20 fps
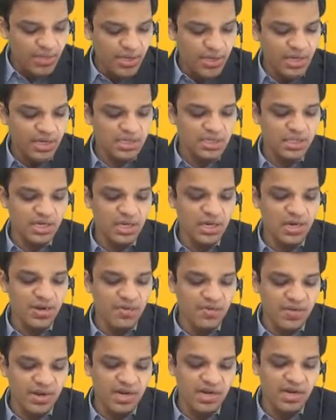reduction in
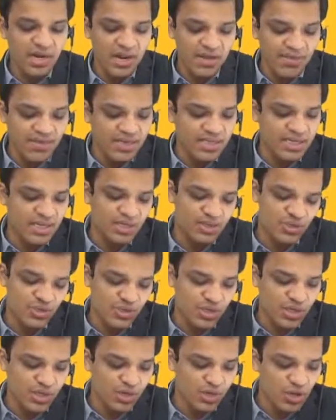inventory levels and
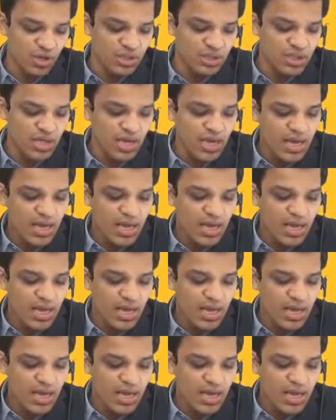associated costs,